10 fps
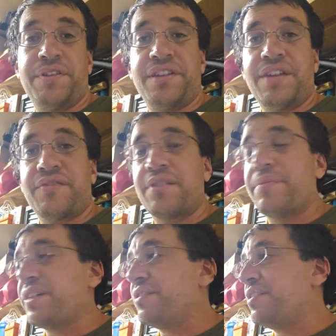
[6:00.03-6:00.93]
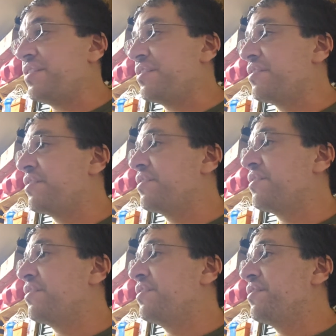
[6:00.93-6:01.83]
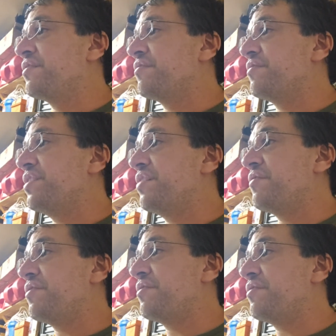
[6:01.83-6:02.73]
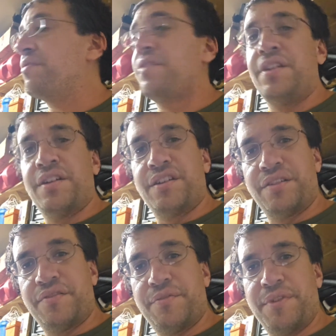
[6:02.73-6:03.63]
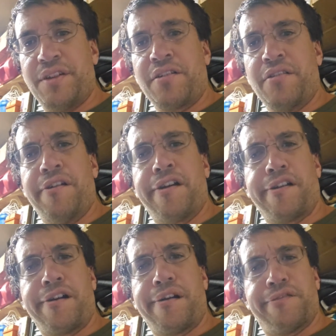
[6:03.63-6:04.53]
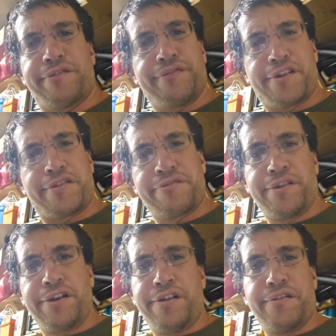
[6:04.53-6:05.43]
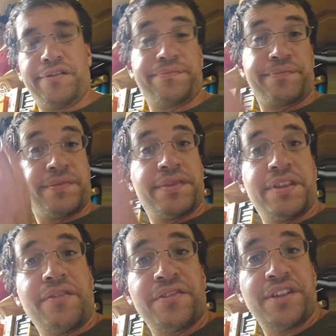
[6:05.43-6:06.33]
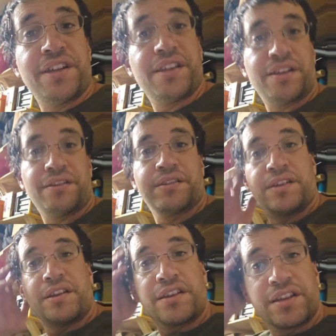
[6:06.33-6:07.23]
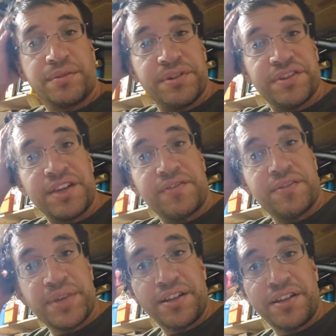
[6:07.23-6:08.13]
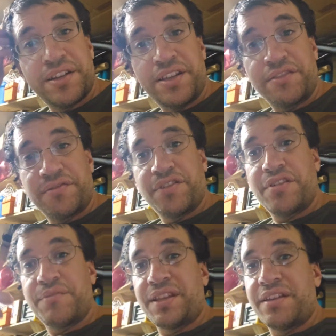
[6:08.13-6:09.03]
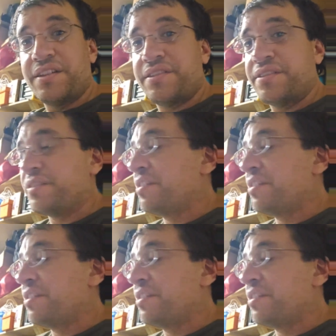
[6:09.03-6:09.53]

having a bad day. So never be like, oh, that guy was fucking weird. Never say that. Could be just having a bad day. That's what taught me that lesson